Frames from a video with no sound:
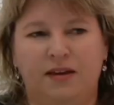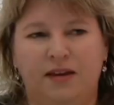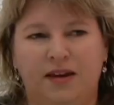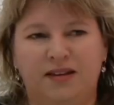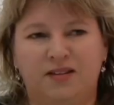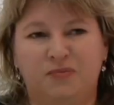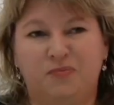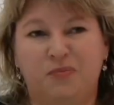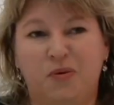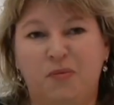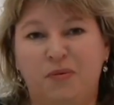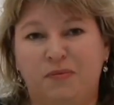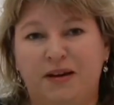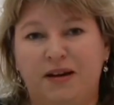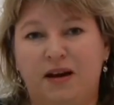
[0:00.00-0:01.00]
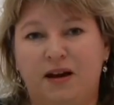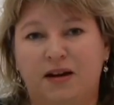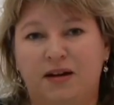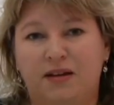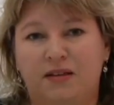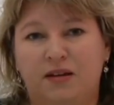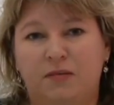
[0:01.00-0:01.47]
It's probably
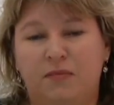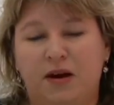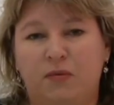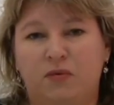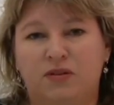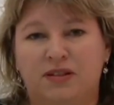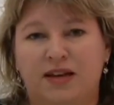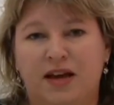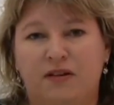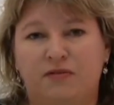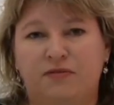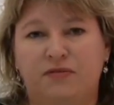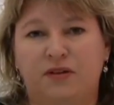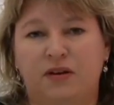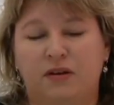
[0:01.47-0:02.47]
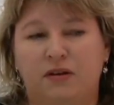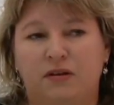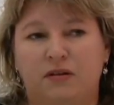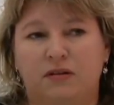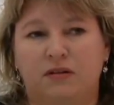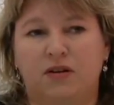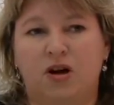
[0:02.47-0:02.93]
likely that you might want to have
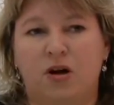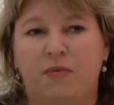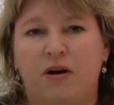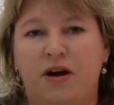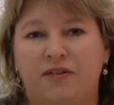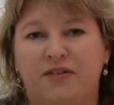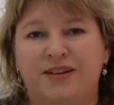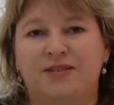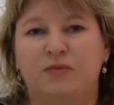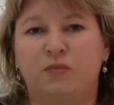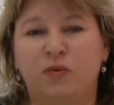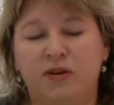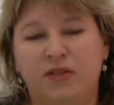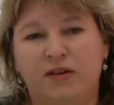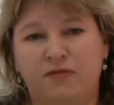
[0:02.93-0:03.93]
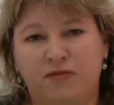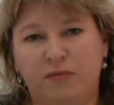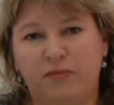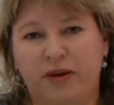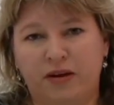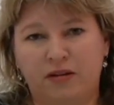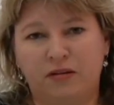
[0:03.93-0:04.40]
carbohydrates with every
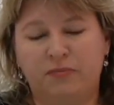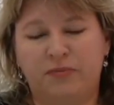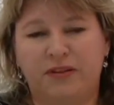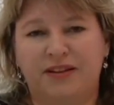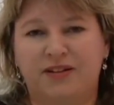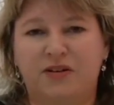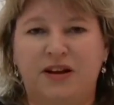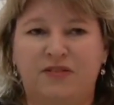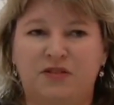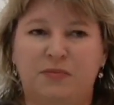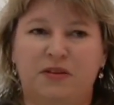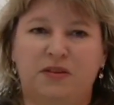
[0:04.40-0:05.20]
meal, but they don't have to be